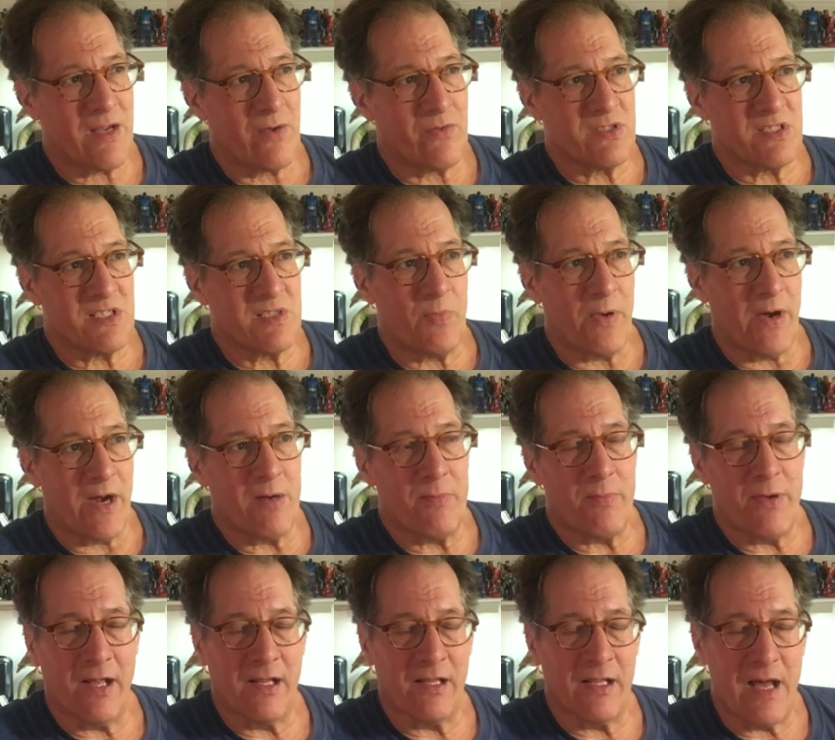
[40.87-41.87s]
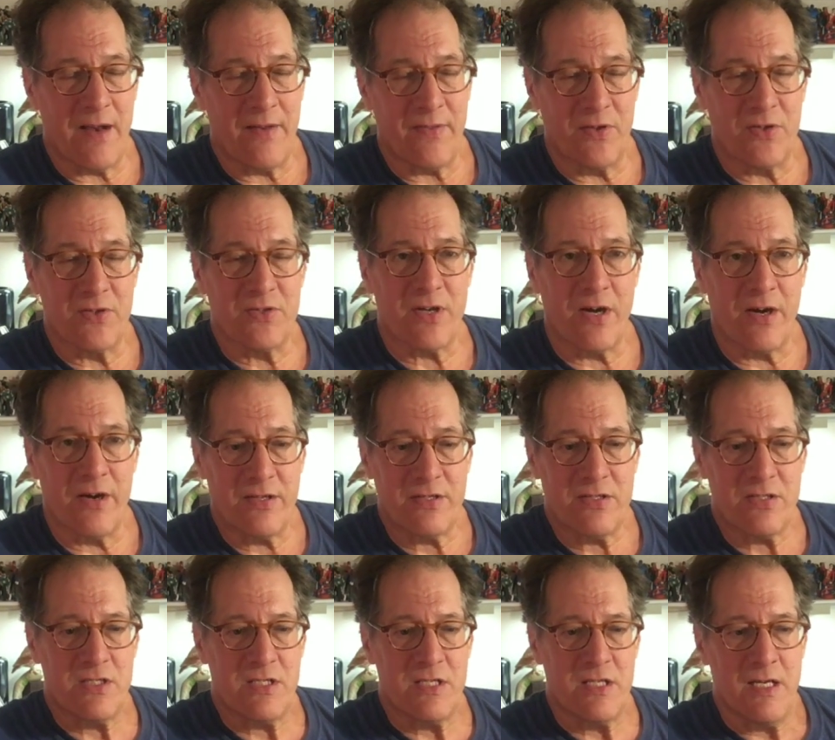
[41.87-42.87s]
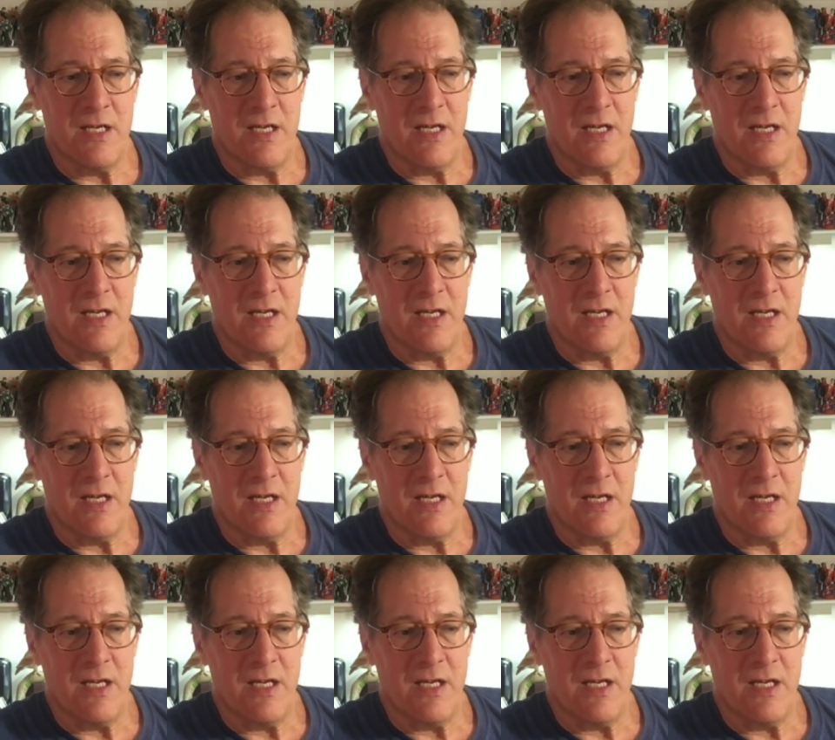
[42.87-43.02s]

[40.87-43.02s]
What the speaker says: I was inspired by a lot of those artists.